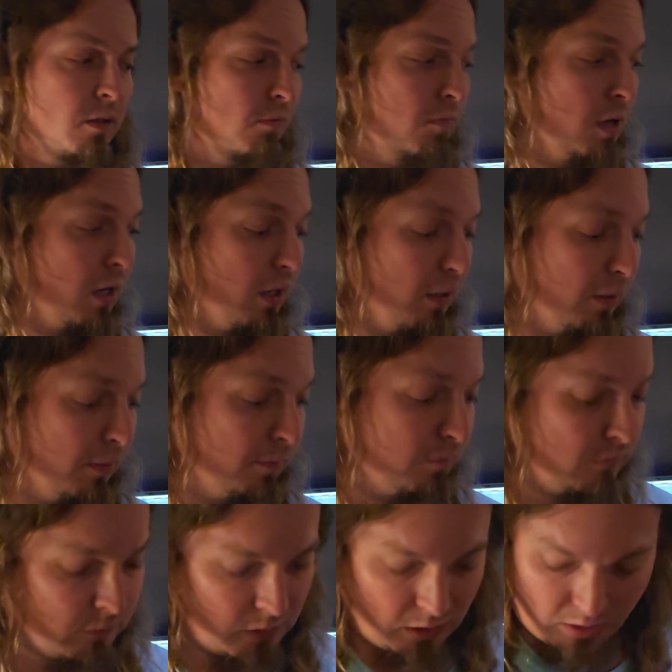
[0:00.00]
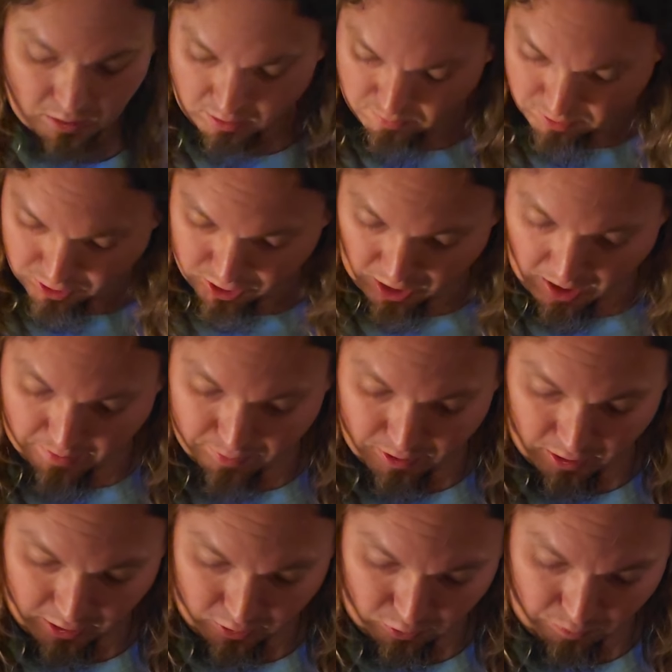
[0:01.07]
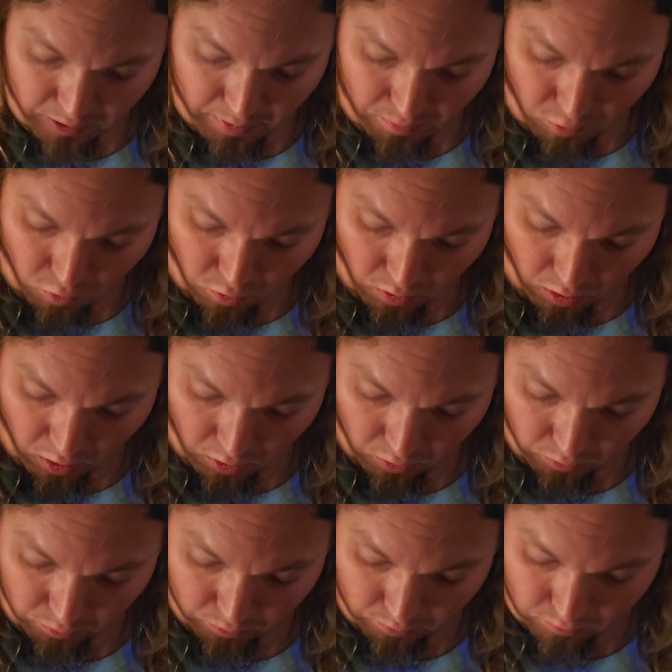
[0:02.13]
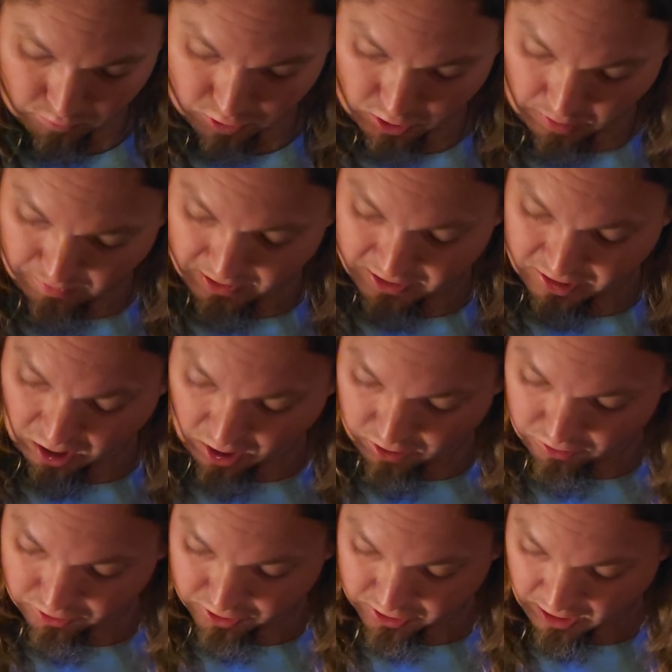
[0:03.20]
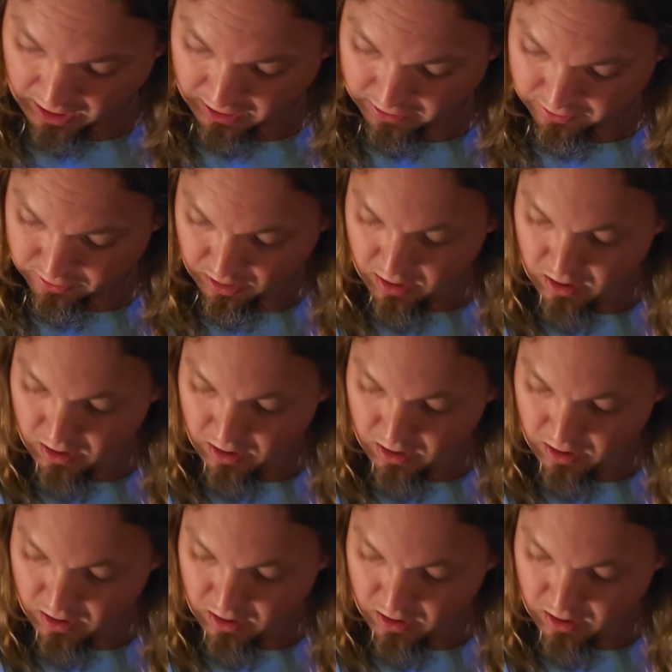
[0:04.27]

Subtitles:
But let me jam you a little bit more on some of these other settings.